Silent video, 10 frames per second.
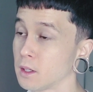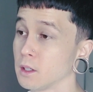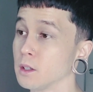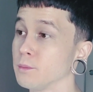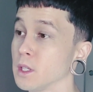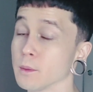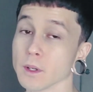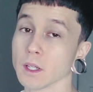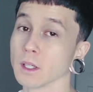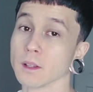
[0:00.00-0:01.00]
Yeah,
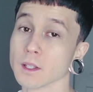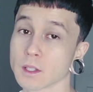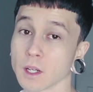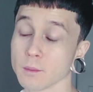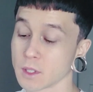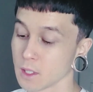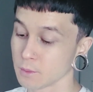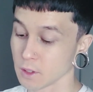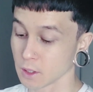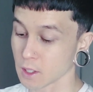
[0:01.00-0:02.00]
man. Again, that's
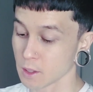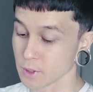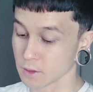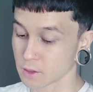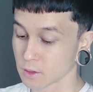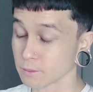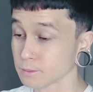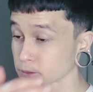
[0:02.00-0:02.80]
timestamped in the comments.